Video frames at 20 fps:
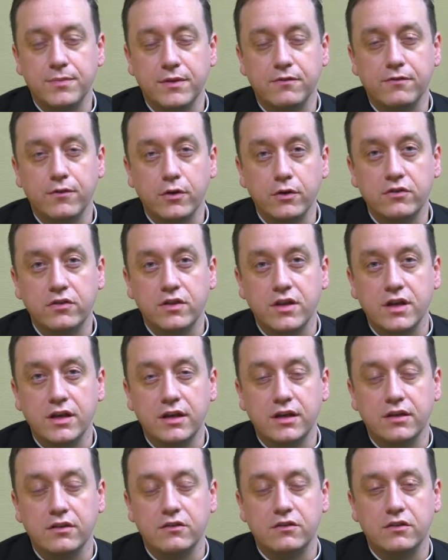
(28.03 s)
The first thing
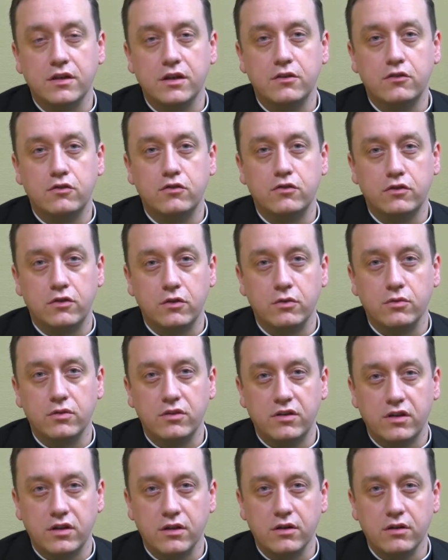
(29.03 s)
is each
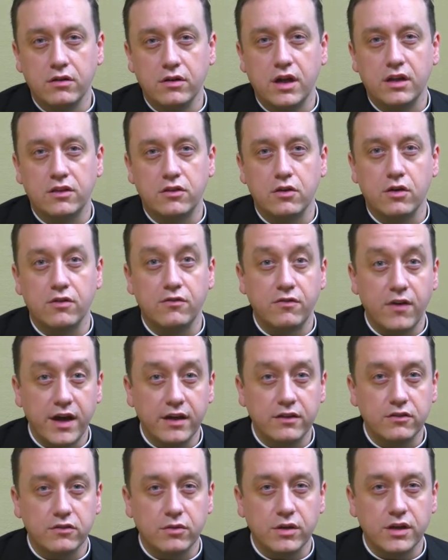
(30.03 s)
student here at their
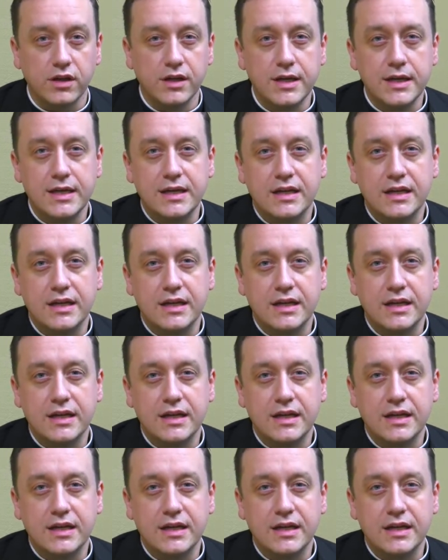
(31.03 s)
advisory